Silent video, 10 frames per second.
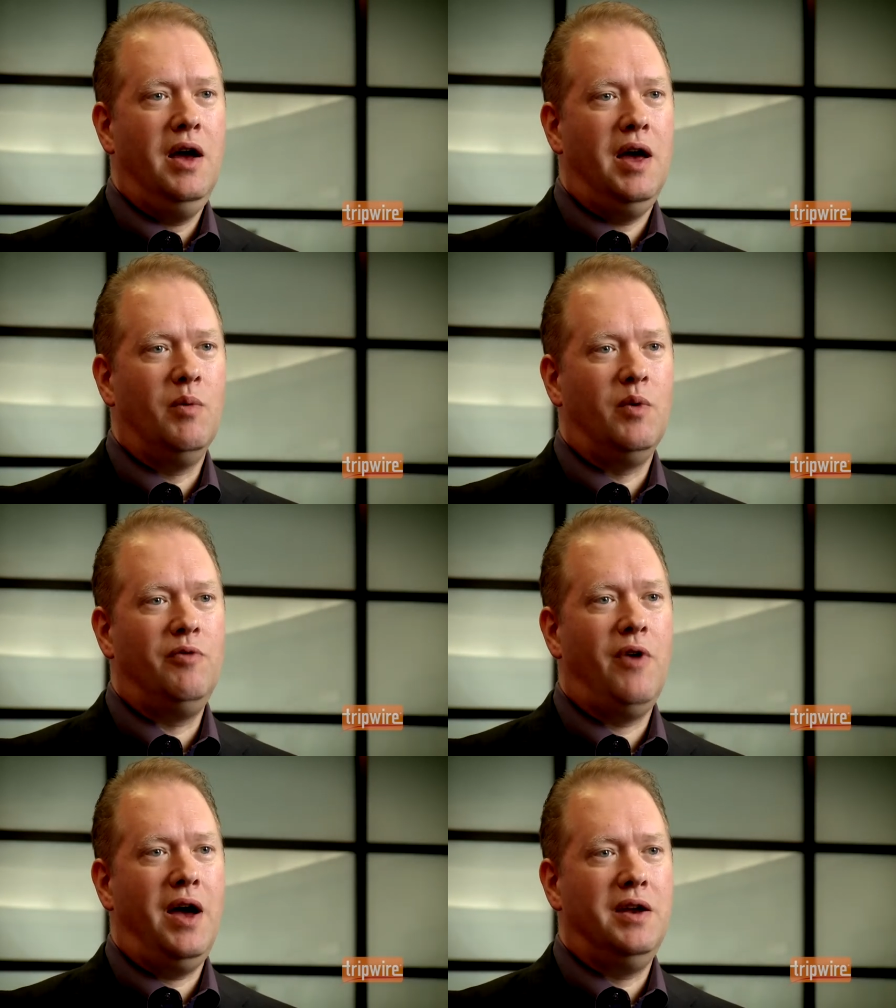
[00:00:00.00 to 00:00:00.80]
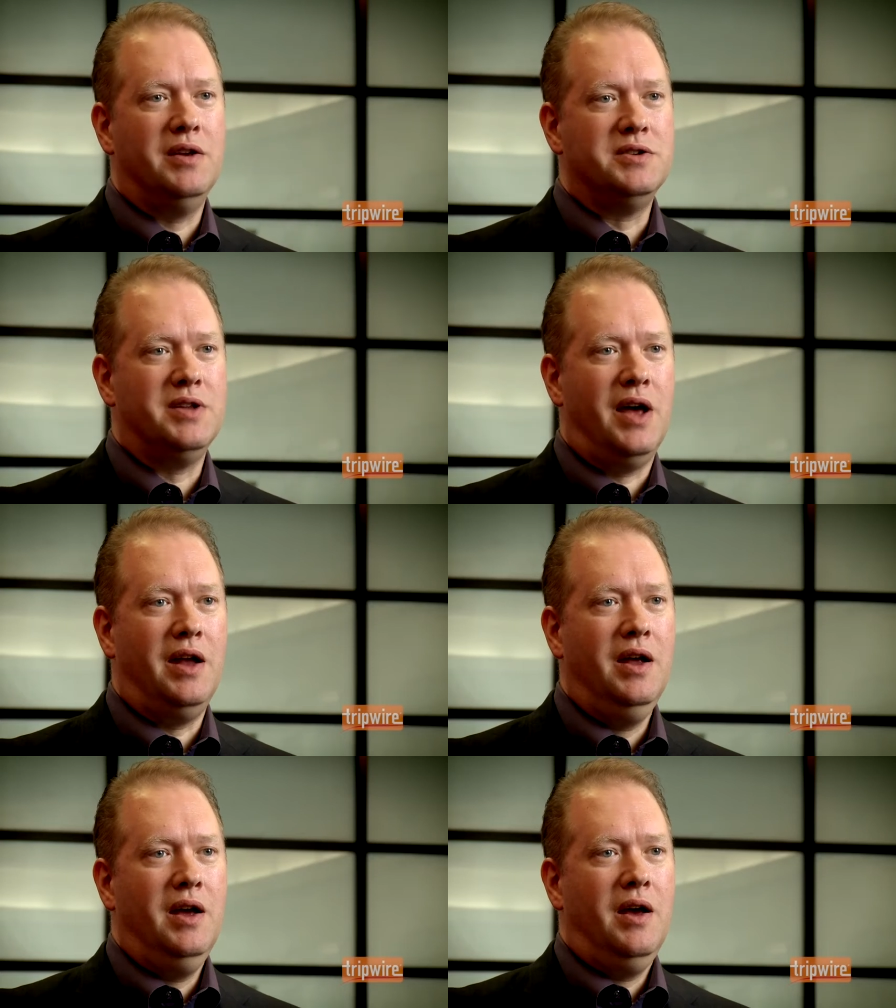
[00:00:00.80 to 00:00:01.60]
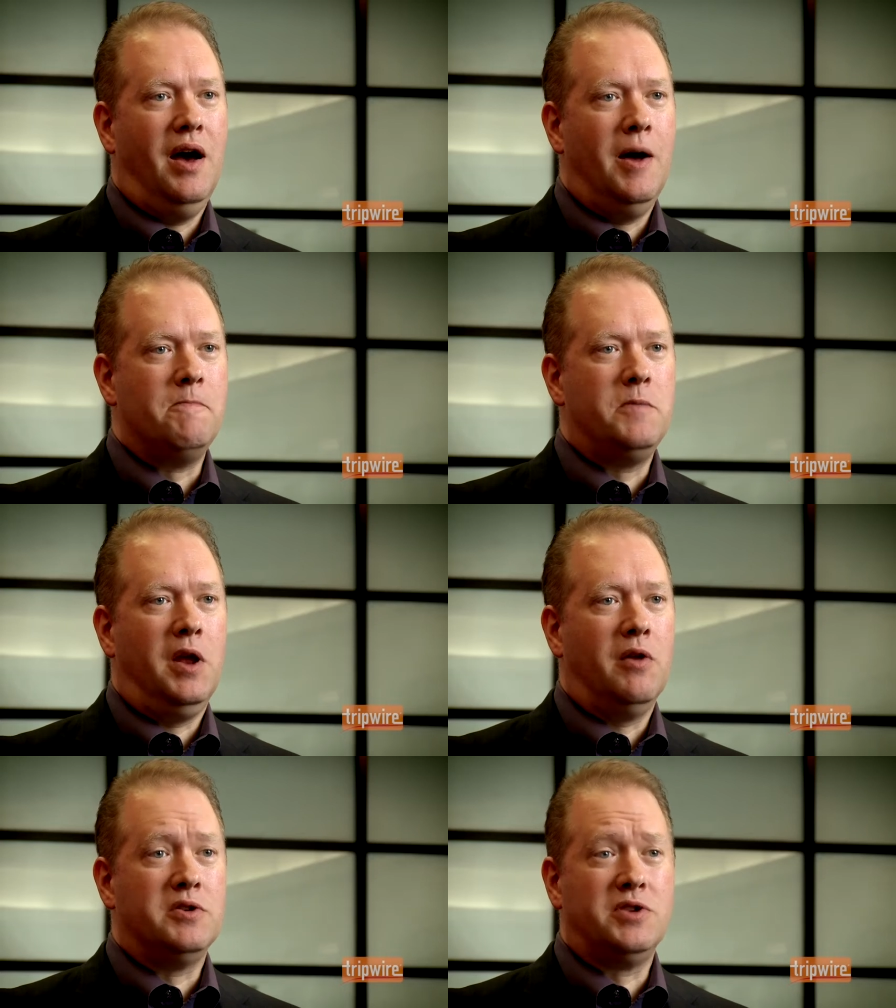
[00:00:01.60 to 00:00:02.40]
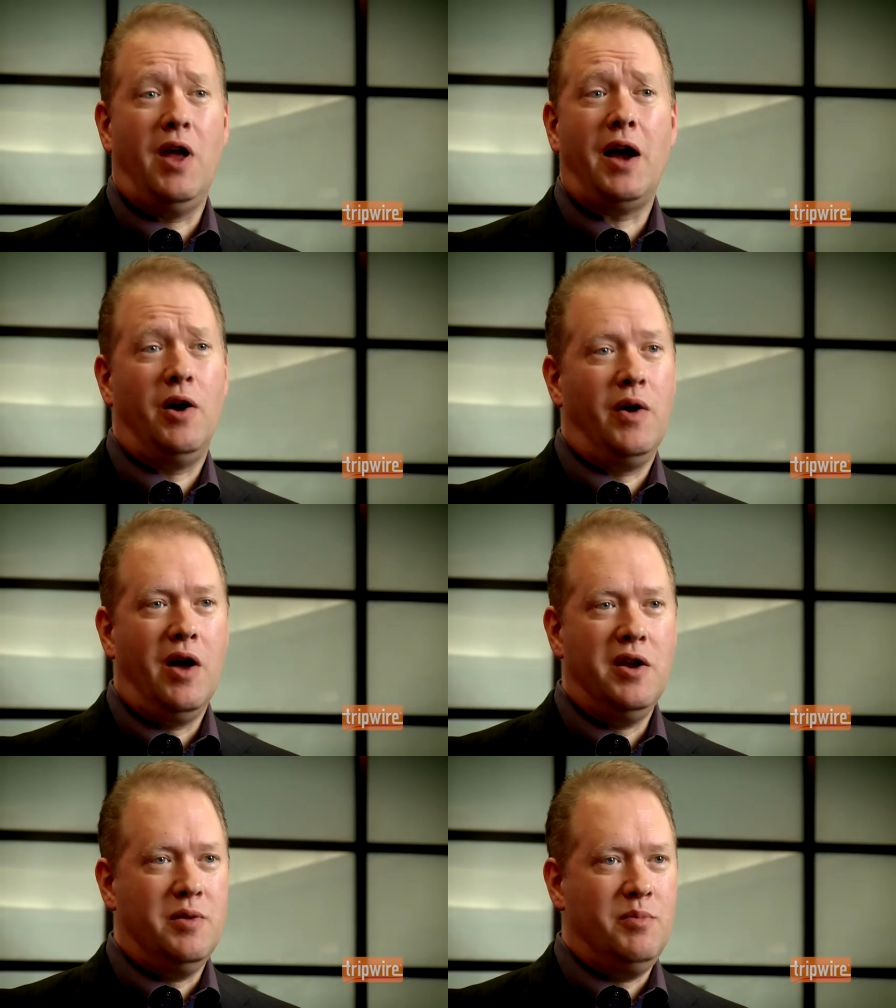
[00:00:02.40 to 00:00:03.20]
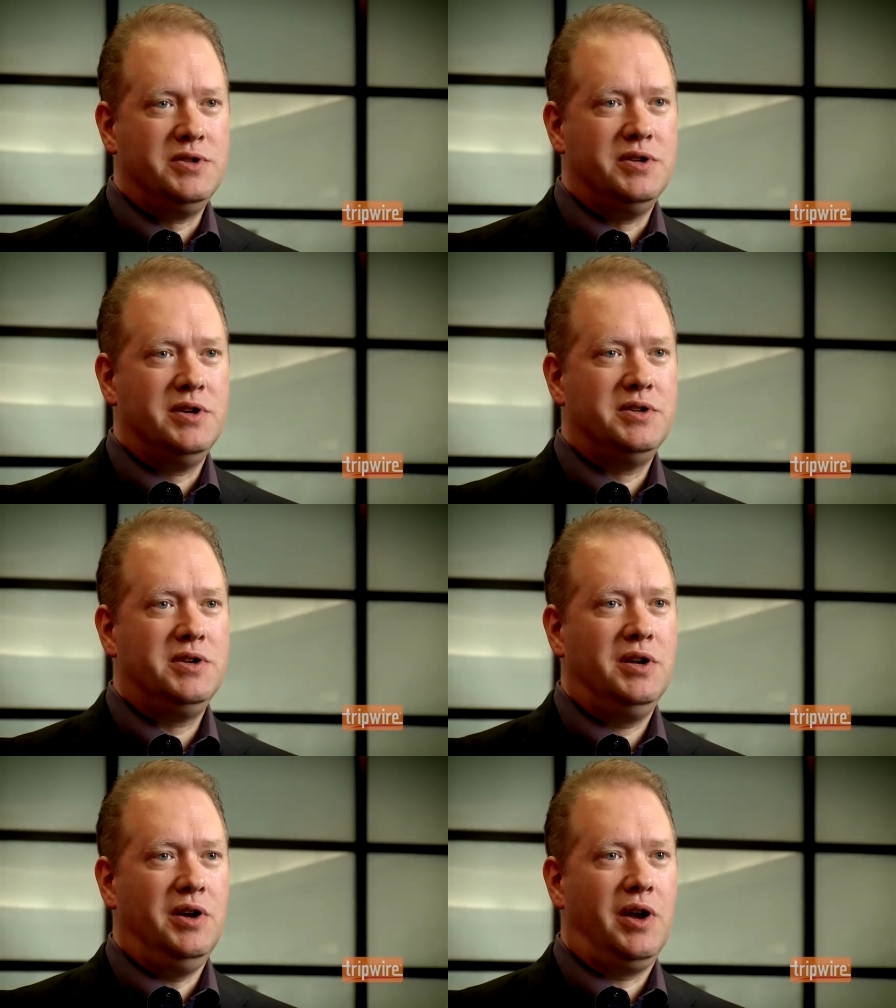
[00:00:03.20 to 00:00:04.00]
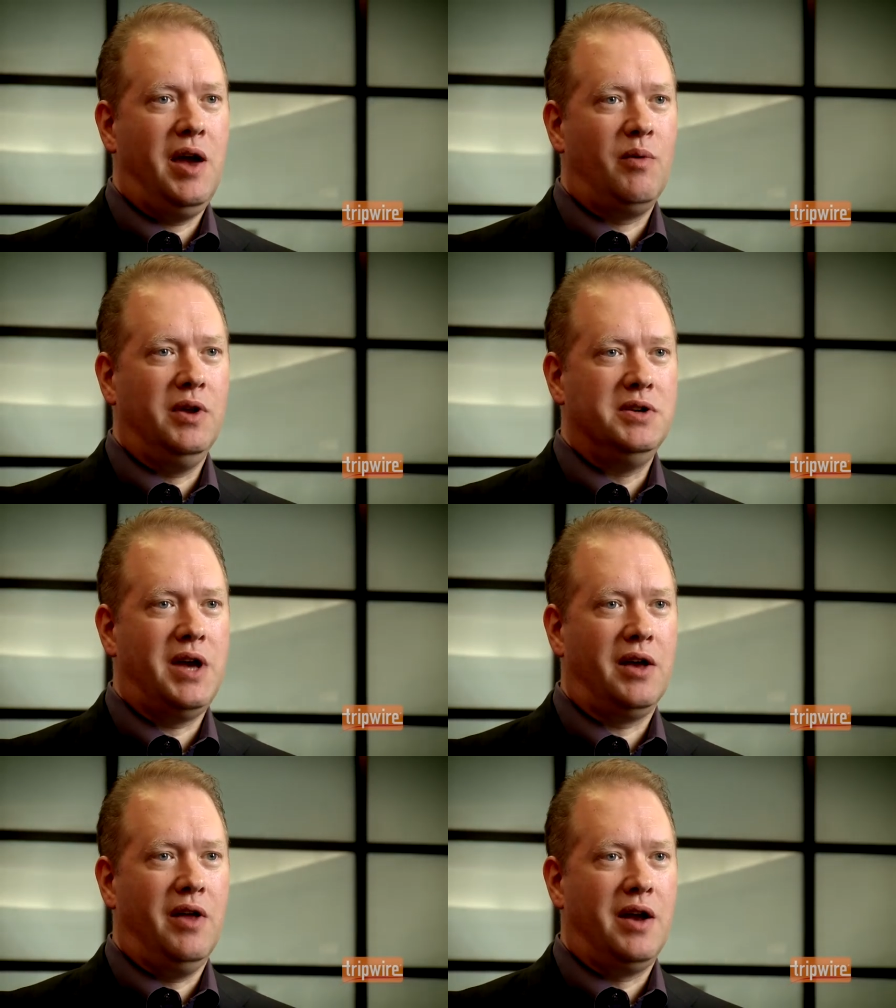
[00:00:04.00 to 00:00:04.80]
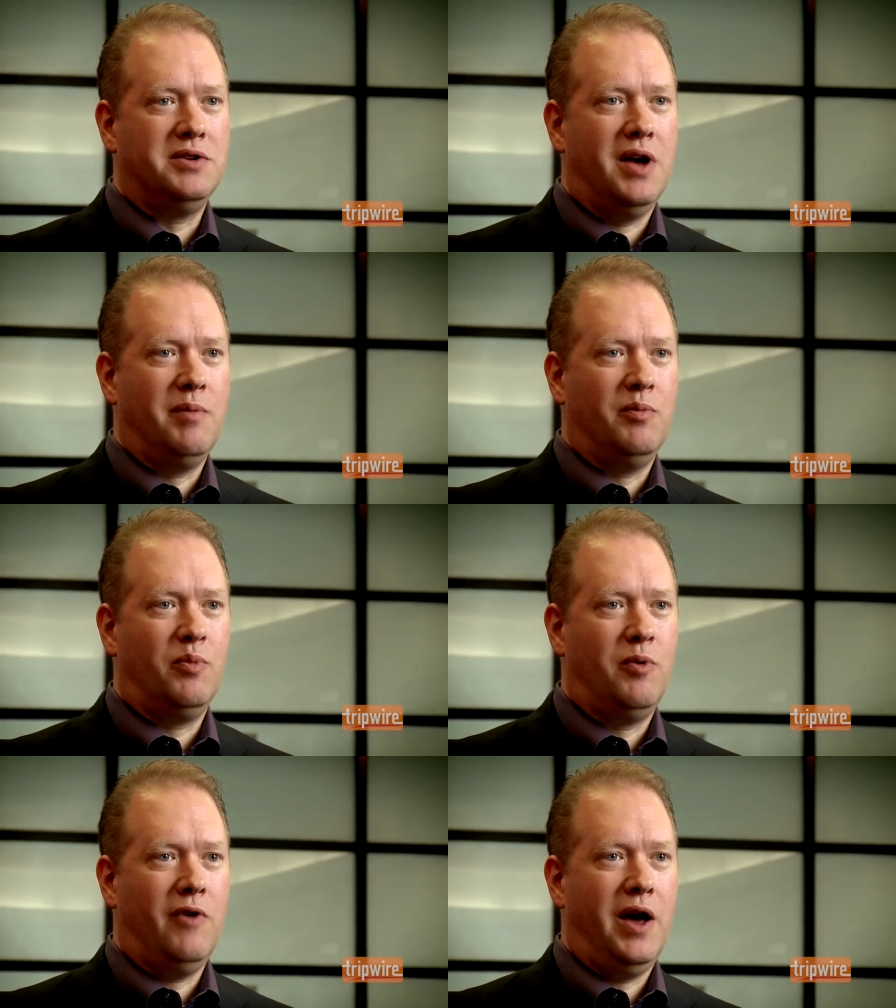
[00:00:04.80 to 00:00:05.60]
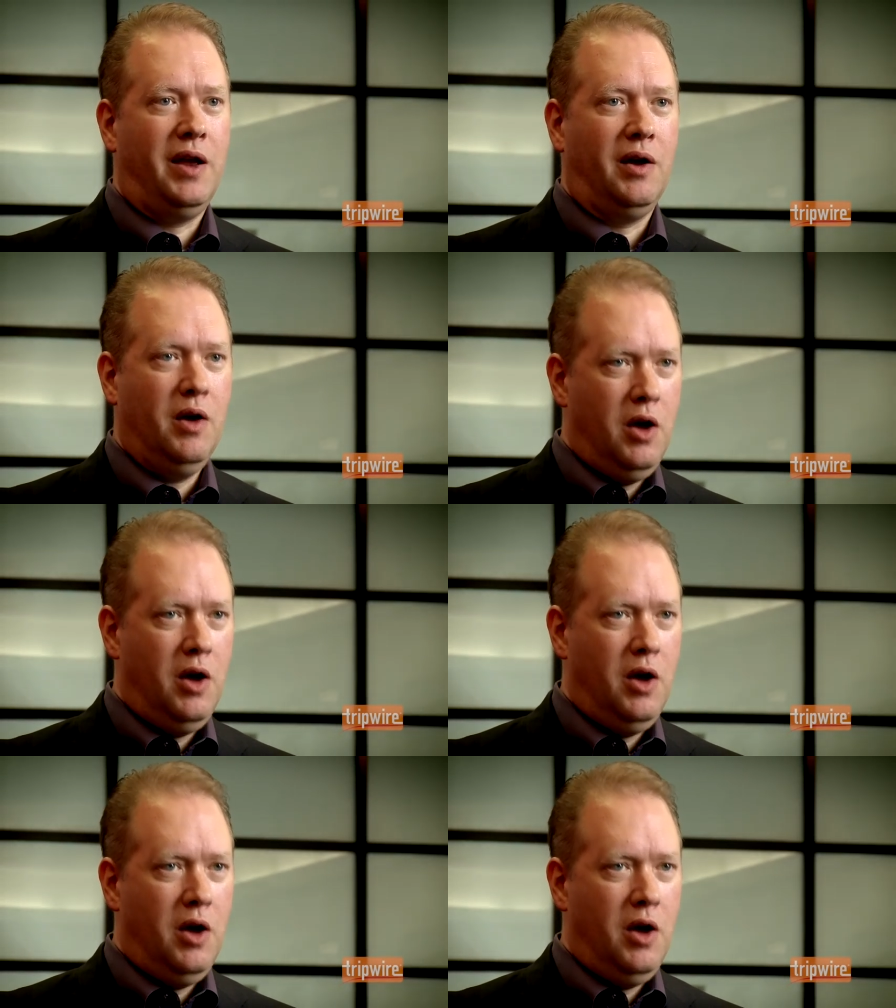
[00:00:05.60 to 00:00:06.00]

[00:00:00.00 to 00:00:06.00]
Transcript: And what we find is that, um, you know, there's a lot going on in the business. You can't really take a lot of time providing